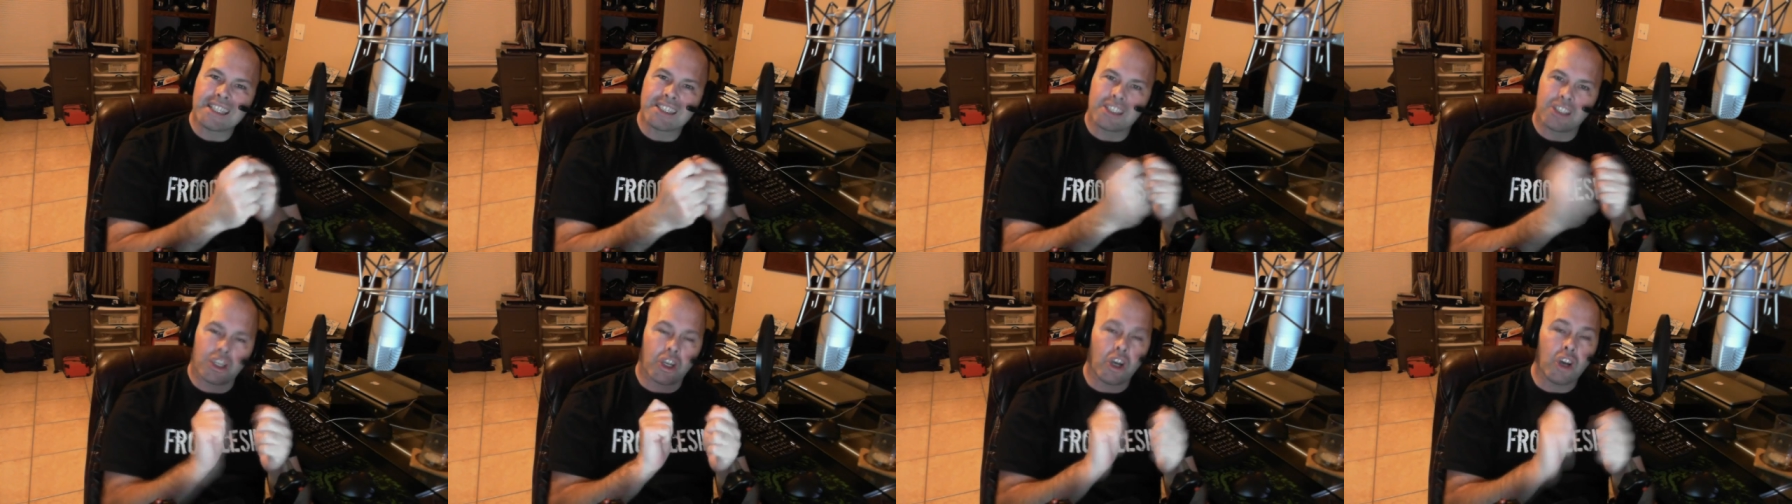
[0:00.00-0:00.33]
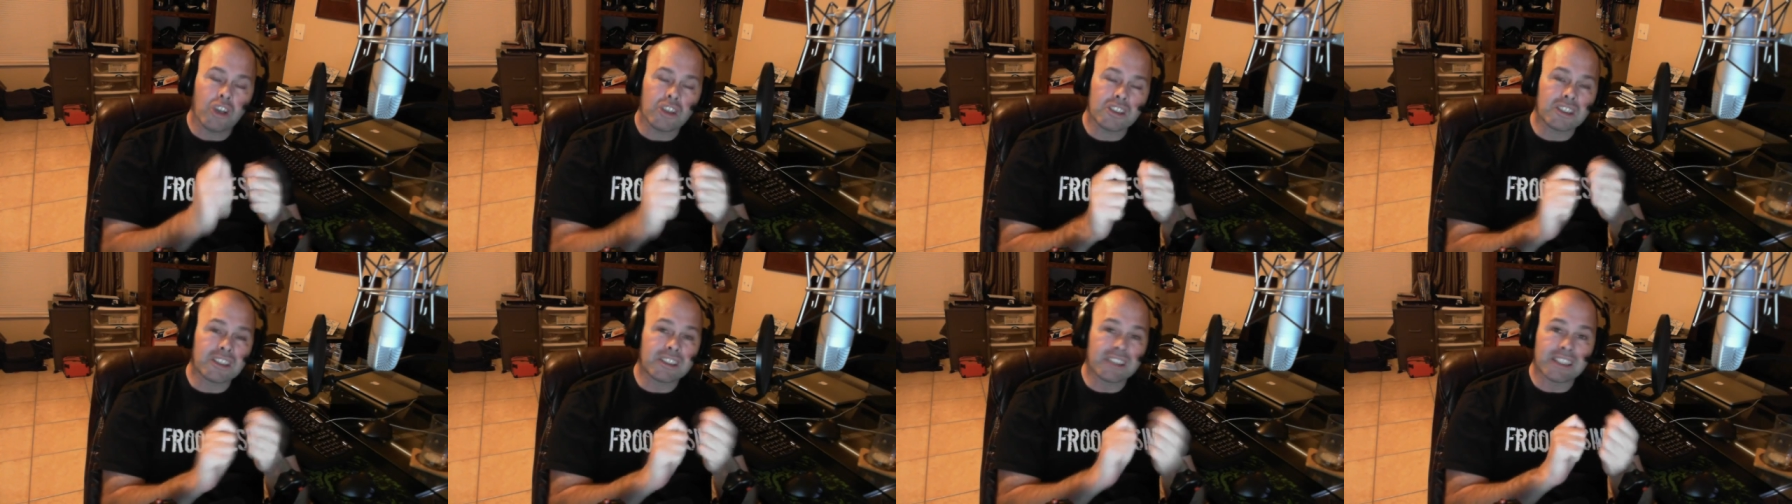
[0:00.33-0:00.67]
that
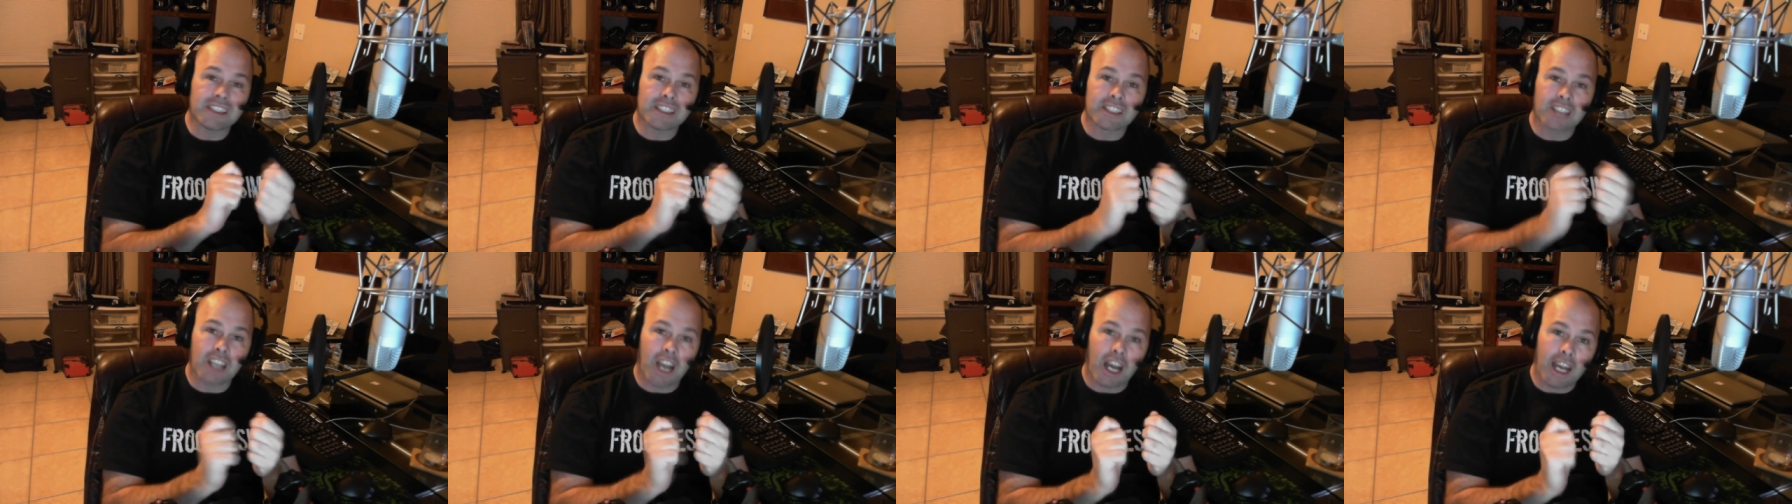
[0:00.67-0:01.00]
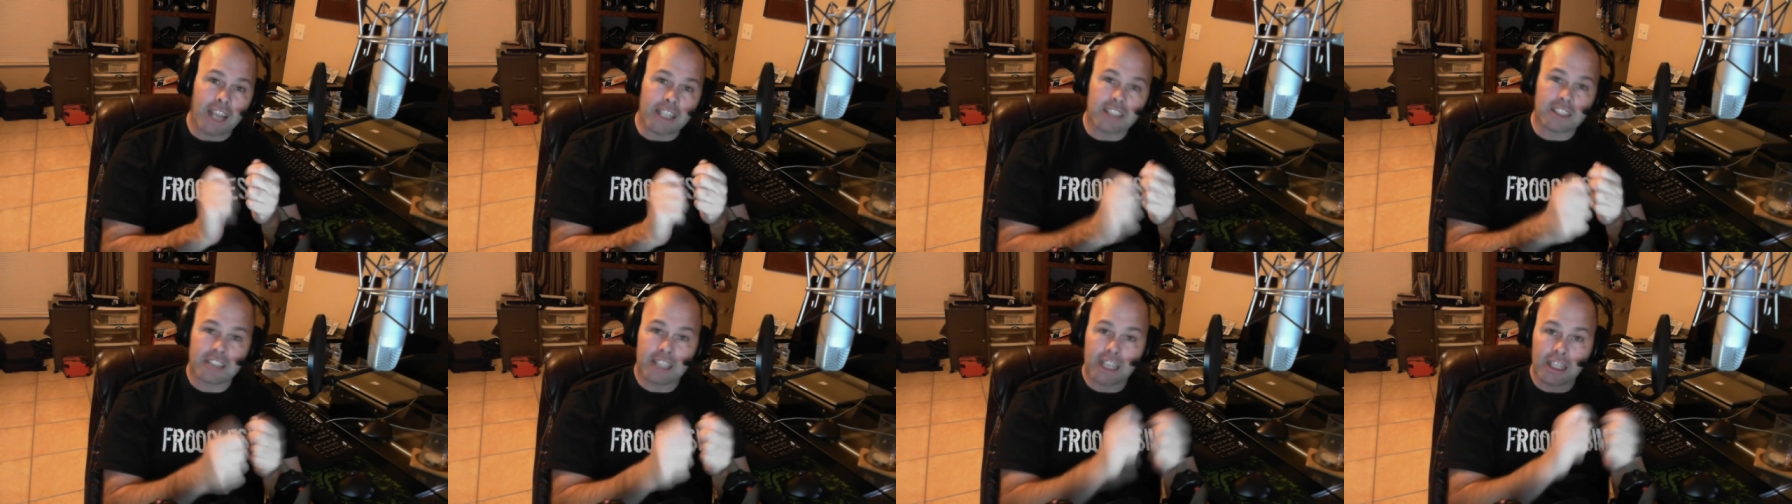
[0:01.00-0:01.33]
Kostas'
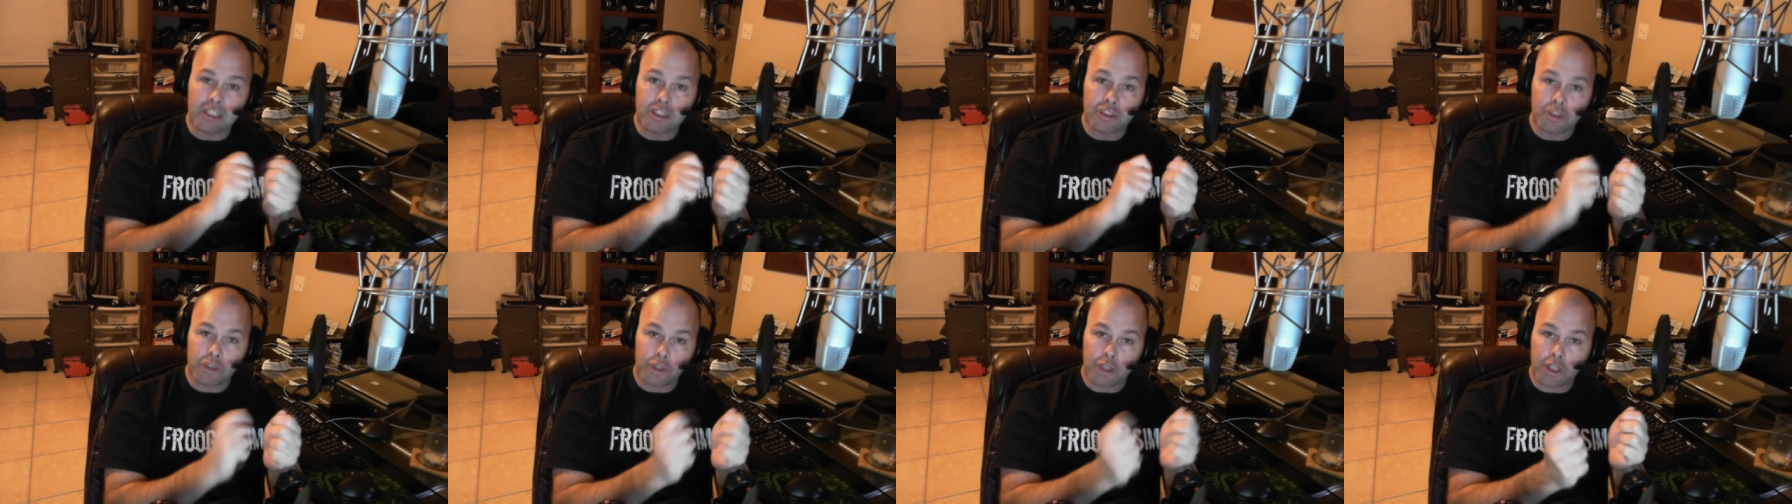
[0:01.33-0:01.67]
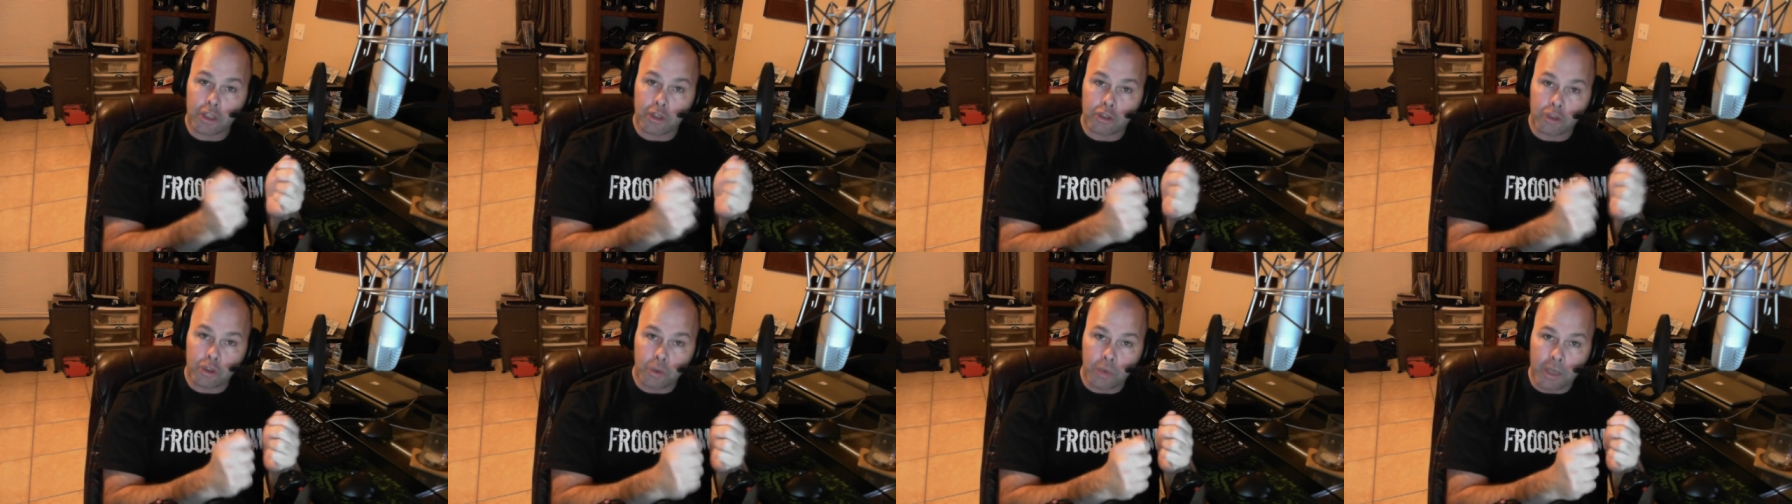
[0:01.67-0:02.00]
guide tells you to
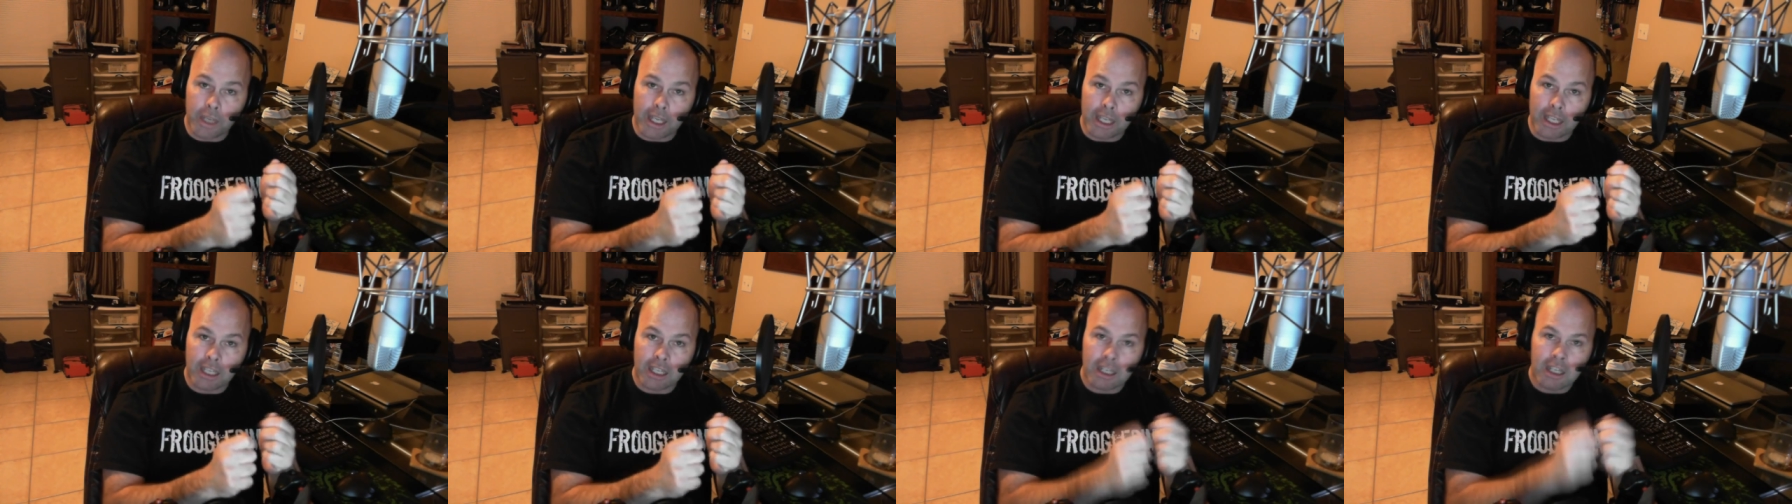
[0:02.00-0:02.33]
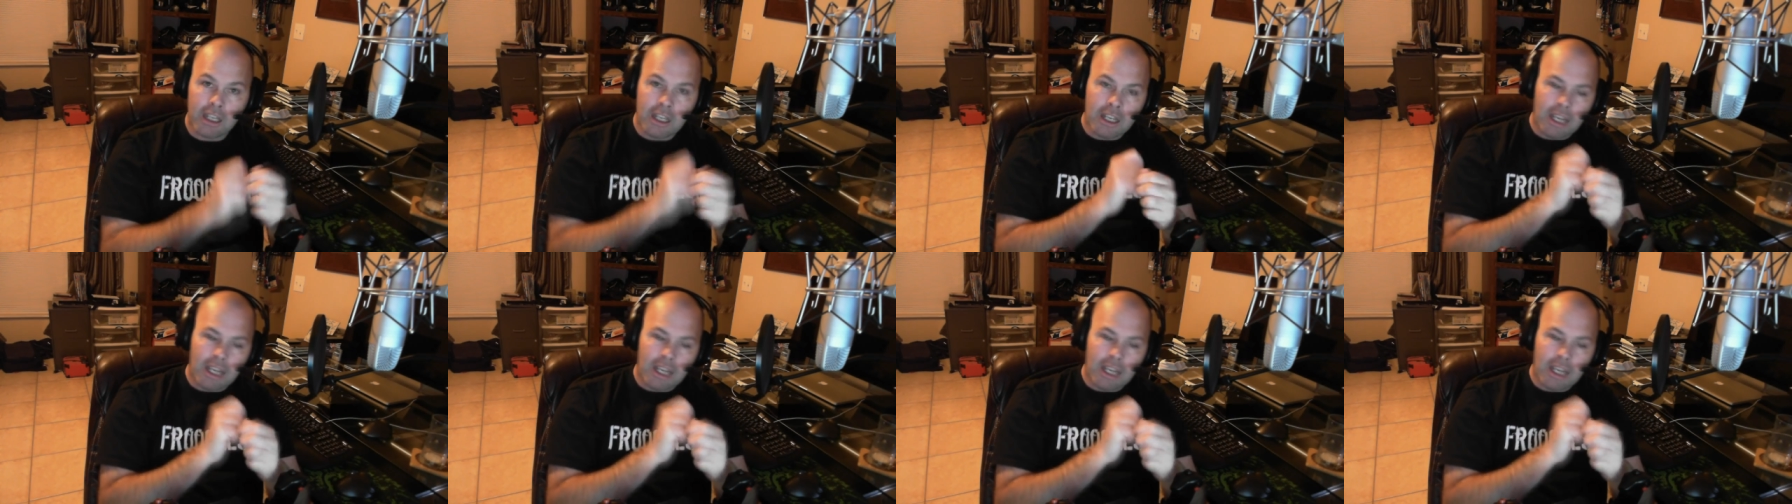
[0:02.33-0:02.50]
go tweak